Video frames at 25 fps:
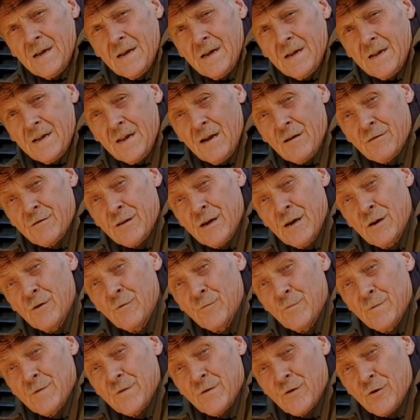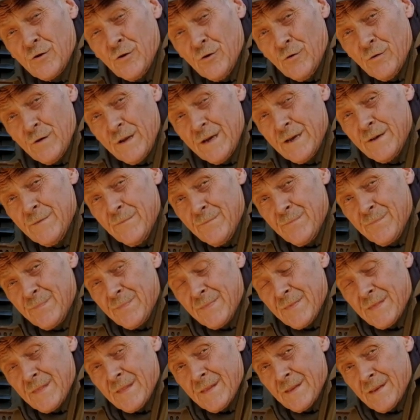Now, to help with the cooling,
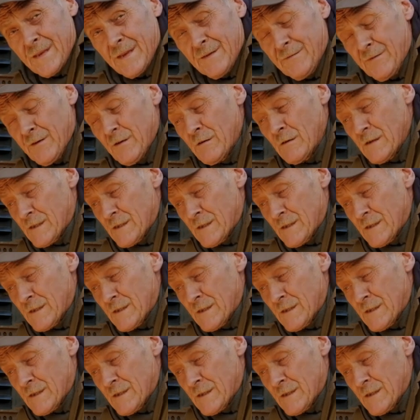if you can